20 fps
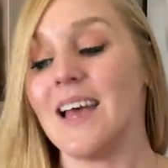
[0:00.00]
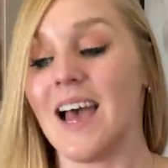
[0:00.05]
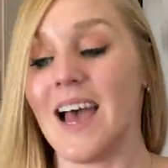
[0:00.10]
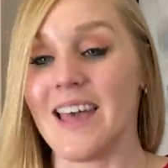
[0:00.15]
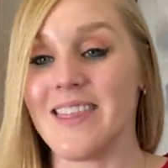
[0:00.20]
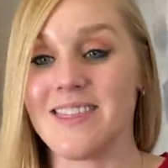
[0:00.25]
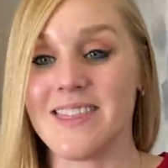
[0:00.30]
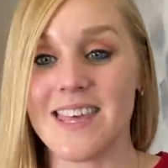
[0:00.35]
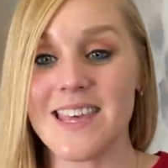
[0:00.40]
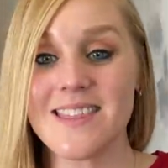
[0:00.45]

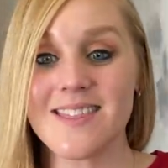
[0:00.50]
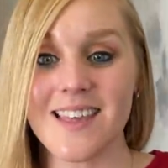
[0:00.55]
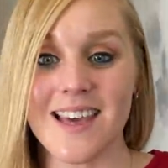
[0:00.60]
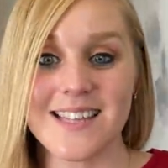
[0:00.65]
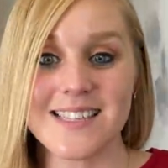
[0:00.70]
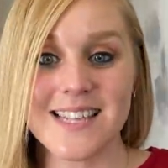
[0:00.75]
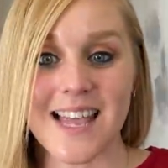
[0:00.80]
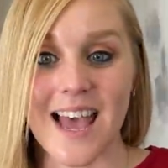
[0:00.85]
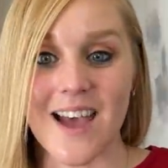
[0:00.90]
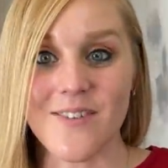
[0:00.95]
I think
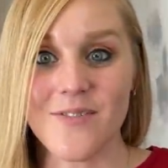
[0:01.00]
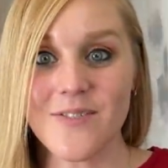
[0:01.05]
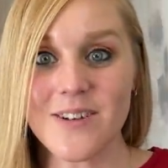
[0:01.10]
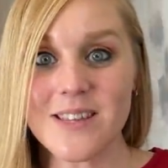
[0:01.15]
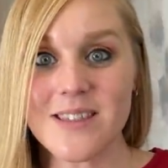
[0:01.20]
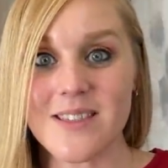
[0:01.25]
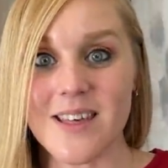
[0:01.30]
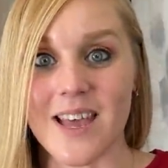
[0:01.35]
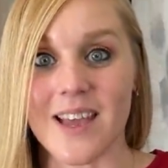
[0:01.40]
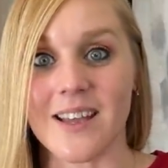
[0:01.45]
that's
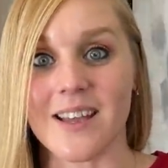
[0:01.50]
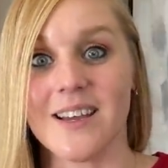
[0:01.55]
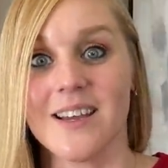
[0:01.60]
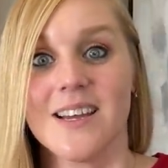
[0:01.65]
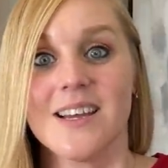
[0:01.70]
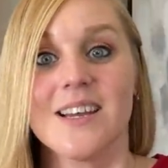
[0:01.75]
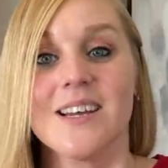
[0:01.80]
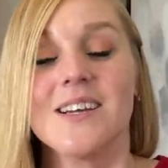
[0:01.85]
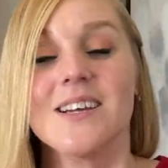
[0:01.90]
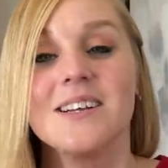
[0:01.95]
everything
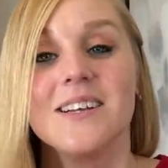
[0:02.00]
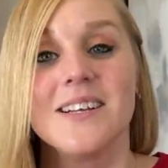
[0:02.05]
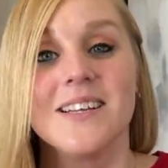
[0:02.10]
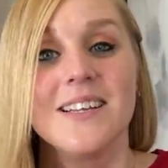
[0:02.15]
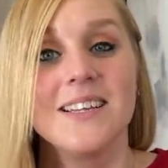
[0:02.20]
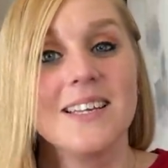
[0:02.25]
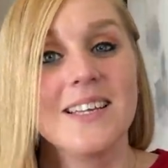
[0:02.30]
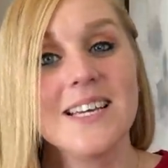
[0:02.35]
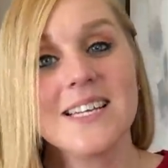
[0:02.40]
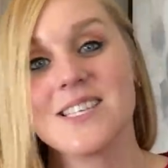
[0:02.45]

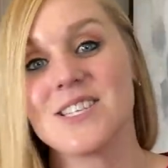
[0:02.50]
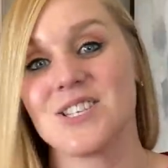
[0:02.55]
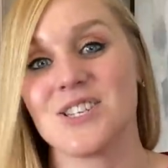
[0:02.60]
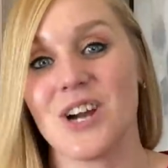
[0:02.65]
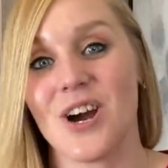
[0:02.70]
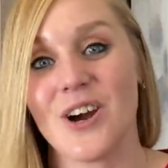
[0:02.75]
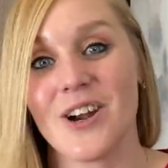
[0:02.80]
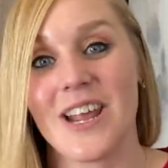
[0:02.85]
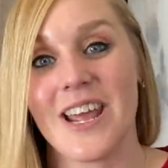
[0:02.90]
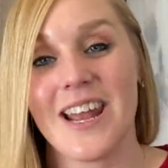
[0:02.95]
get
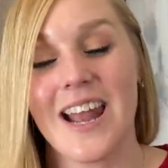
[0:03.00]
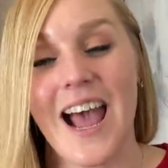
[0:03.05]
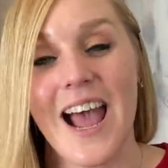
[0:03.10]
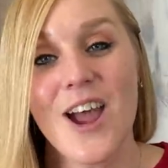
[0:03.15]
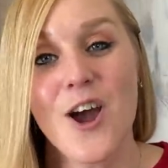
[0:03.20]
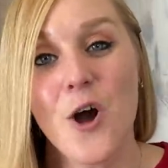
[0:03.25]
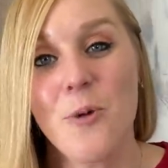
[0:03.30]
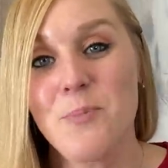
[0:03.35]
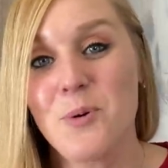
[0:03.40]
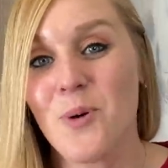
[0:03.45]
started.
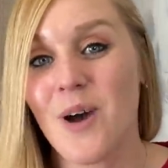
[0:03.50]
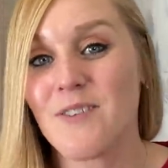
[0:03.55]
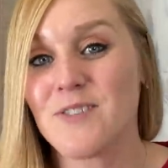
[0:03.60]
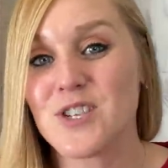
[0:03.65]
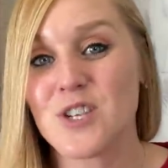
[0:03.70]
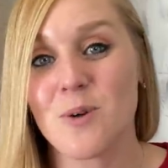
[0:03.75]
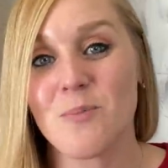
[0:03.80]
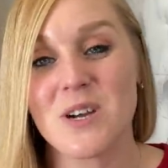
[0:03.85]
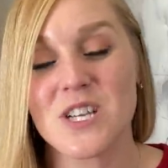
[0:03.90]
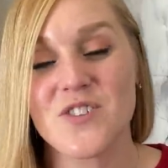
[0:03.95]
I hope you have
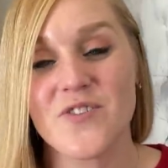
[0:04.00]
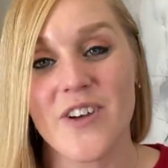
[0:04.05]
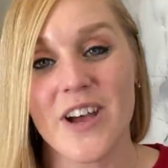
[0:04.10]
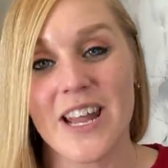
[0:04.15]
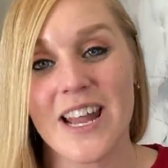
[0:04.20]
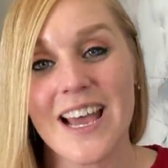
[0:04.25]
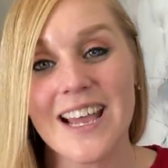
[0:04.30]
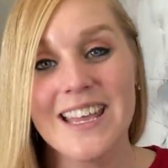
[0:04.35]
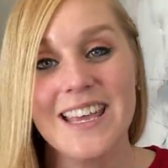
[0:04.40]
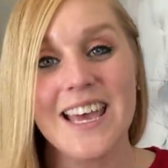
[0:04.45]
so much
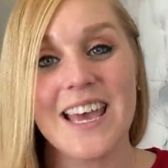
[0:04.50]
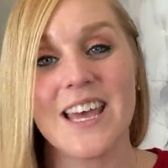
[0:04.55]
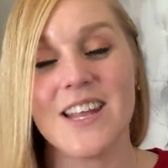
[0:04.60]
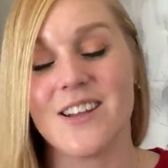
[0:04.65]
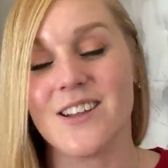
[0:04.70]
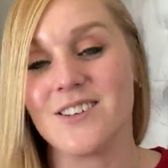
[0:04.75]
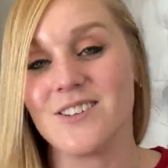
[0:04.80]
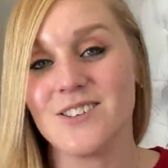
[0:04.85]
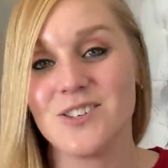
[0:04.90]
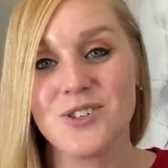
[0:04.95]
fun.
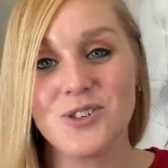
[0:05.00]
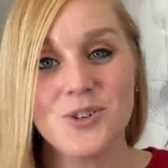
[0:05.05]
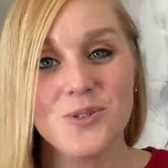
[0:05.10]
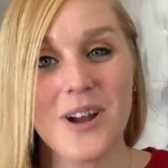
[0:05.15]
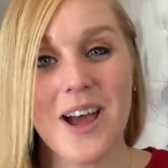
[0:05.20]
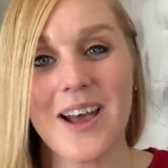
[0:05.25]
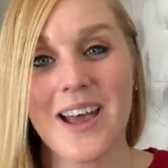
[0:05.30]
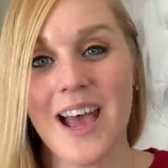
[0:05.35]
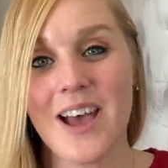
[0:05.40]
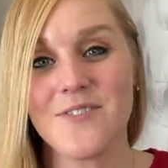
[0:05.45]
Again, you do
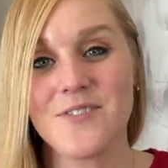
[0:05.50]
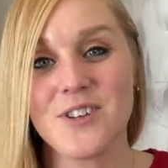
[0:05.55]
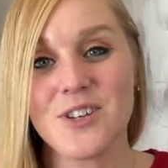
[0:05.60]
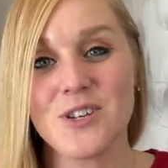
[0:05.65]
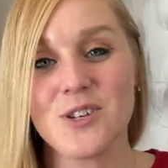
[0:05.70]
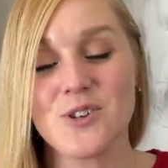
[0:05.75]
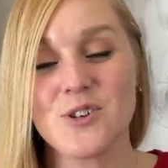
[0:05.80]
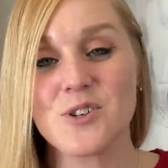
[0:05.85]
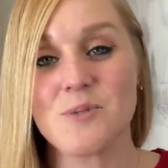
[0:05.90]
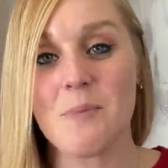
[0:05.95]
not have to
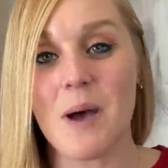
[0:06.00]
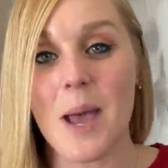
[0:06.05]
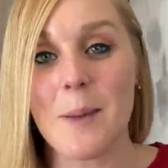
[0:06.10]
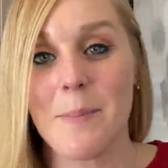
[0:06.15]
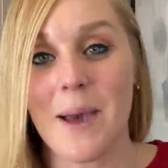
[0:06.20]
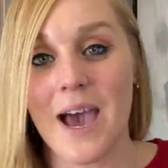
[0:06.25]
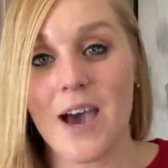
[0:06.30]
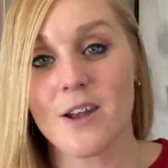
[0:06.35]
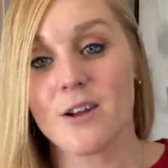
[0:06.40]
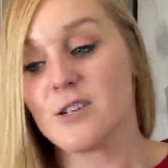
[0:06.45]
use my
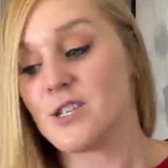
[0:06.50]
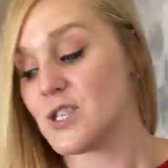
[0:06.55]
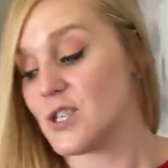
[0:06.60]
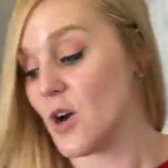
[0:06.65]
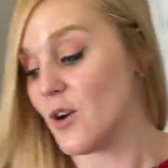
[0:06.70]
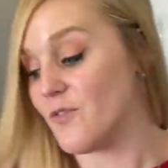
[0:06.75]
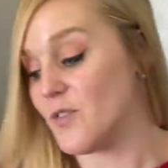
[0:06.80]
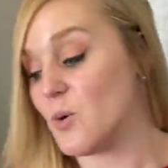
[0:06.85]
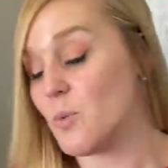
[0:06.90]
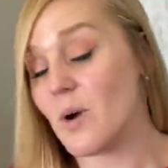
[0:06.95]
patterns,
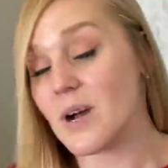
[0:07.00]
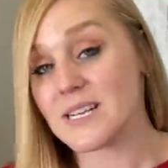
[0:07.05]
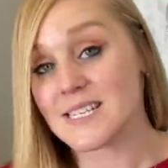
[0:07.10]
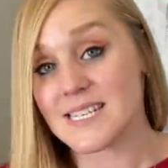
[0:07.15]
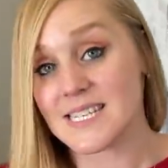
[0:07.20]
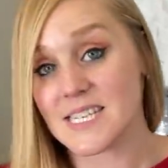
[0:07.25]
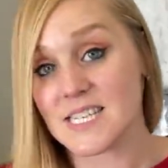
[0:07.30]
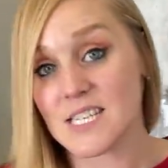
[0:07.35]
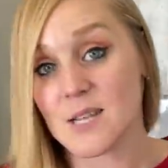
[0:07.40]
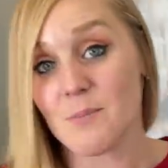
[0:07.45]
though if you want
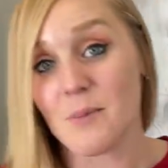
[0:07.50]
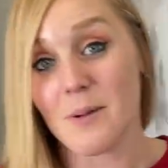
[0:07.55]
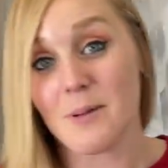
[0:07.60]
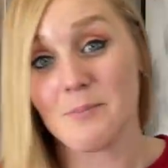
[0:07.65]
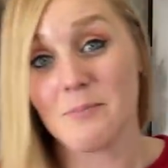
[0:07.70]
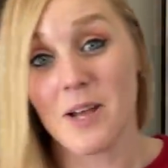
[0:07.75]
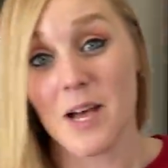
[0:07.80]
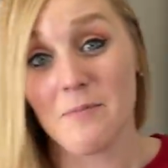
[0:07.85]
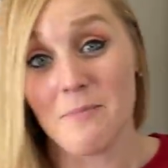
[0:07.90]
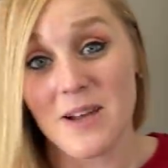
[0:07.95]
to see some
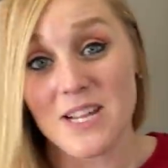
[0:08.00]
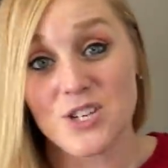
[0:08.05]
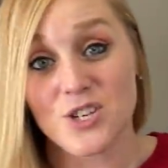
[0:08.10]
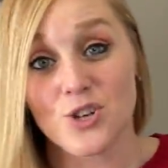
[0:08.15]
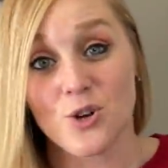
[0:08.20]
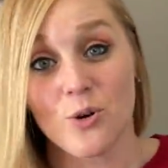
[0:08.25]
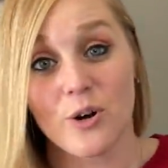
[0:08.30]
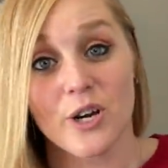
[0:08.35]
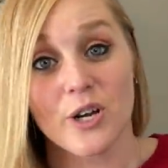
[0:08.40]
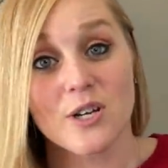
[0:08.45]
of my, my
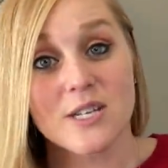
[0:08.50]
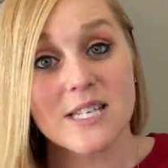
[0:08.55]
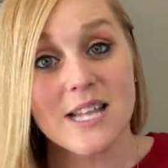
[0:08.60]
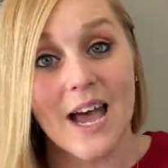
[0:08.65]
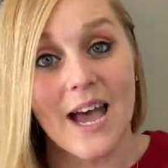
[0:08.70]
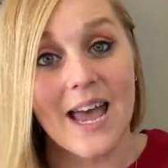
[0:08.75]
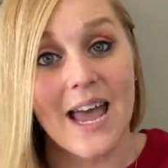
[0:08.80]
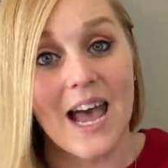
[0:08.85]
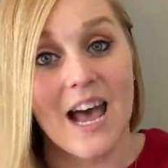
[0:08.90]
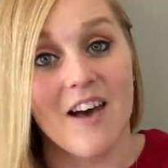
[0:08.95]
tutorials,
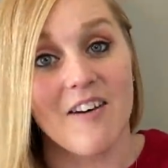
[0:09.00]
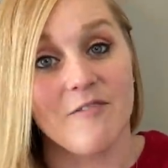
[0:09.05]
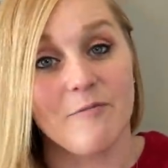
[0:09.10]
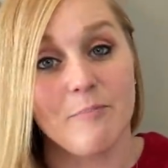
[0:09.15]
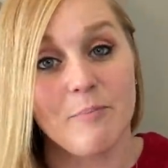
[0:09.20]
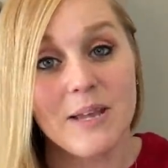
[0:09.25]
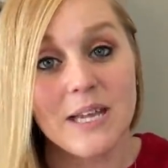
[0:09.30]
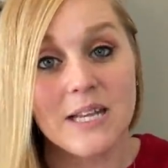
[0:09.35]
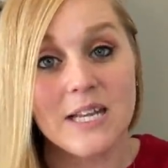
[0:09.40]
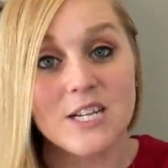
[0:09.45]
I
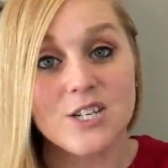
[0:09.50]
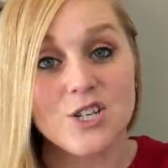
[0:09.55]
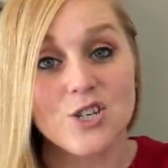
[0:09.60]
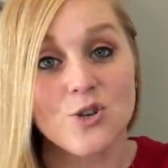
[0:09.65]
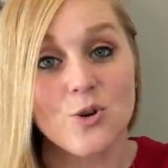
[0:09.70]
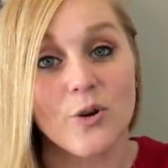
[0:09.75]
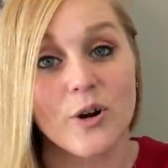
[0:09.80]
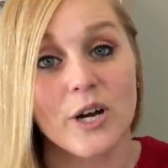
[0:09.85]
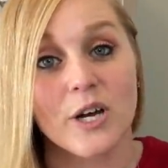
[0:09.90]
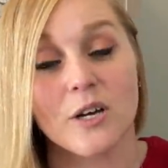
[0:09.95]
have beanie
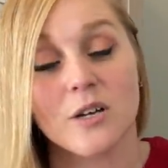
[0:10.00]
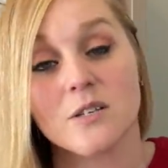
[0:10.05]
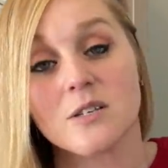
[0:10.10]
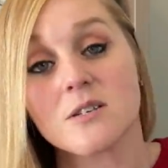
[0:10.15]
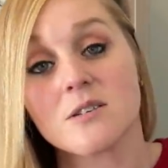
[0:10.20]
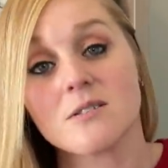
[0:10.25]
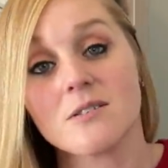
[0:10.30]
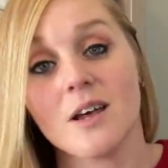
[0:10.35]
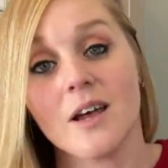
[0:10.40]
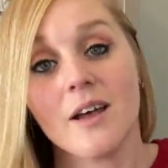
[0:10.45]

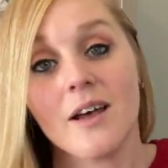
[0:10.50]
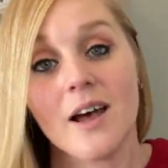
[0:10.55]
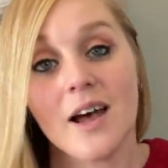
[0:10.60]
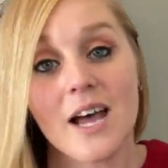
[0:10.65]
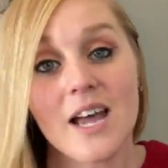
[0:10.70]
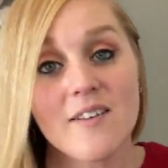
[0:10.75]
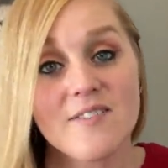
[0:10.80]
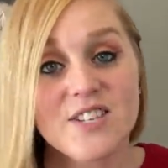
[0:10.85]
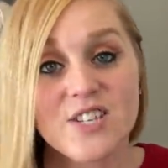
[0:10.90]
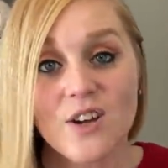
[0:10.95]
tutorials,
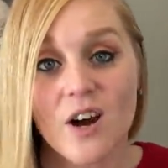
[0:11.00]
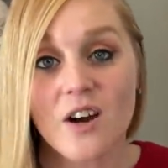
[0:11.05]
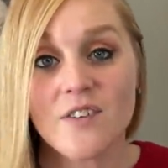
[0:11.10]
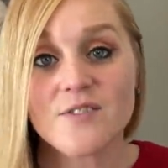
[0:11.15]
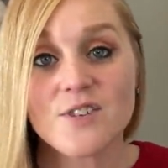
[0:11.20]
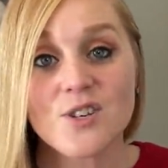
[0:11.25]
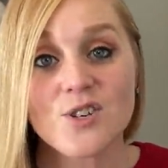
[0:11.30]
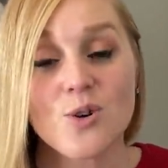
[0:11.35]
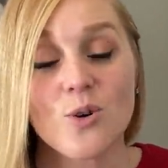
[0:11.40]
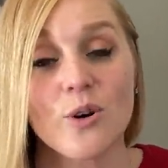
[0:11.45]
I have
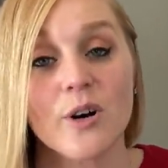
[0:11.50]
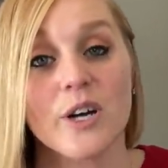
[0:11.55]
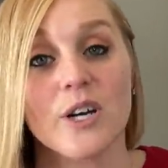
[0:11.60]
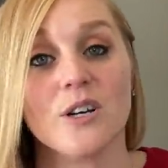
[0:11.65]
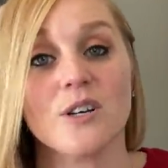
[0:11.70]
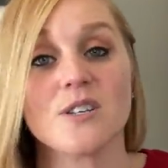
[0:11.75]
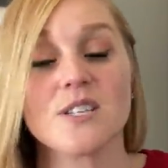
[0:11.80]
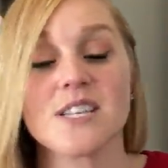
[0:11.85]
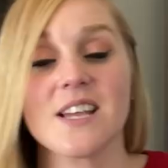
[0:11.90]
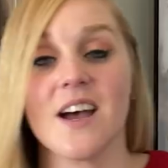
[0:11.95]
scarf
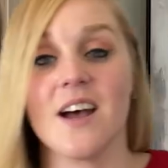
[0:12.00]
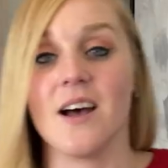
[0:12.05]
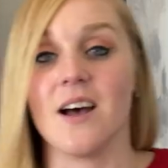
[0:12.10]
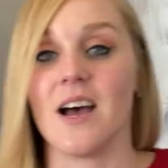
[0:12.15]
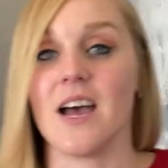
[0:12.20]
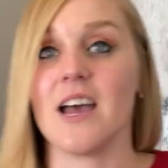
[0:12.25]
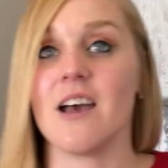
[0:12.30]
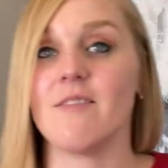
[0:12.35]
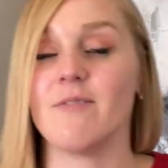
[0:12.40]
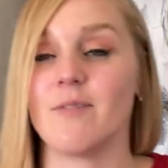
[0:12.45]
tutorials,
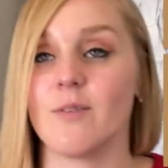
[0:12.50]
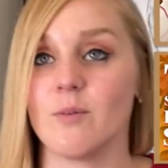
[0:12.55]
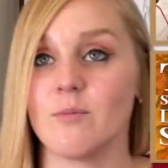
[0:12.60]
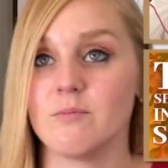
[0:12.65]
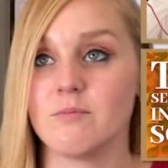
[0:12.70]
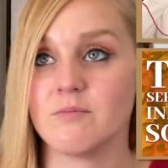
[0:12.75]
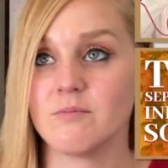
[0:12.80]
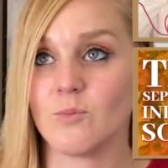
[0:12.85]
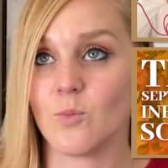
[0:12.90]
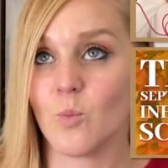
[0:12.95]
I have
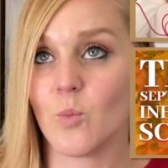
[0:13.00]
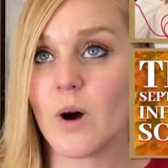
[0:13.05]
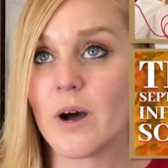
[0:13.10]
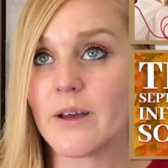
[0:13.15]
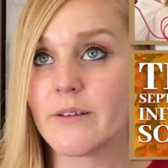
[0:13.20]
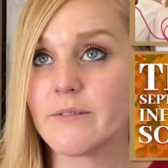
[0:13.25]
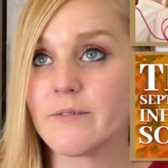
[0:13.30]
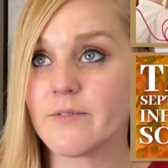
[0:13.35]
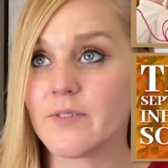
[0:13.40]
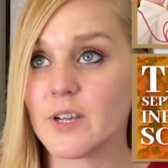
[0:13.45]

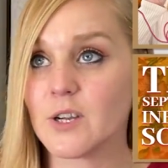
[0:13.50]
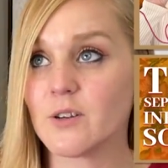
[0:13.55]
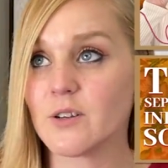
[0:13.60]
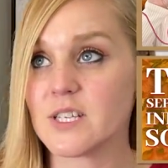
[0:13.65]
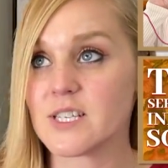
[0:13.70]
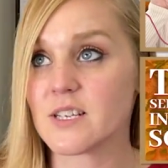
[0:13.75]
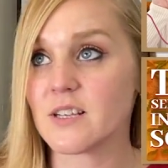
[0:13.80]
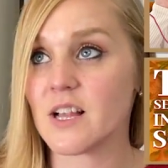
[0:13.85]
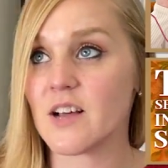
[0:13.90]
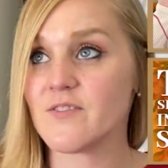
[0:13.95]
one
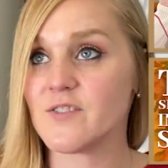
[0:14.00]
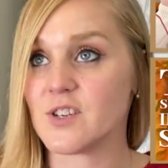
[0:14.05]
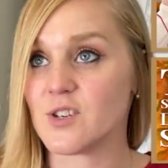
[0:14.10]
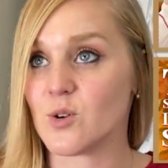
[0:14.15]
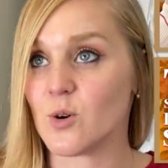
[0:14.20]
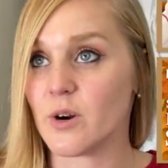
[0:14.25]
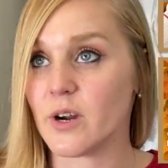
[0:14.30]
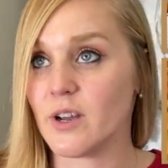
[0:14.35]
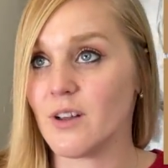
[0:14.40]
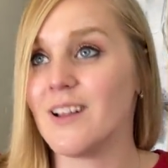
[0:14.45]
fingerless glove
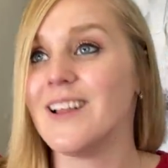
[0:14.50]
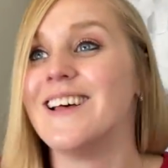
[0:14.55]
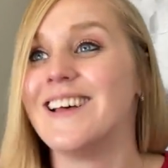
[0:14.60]
tutorial,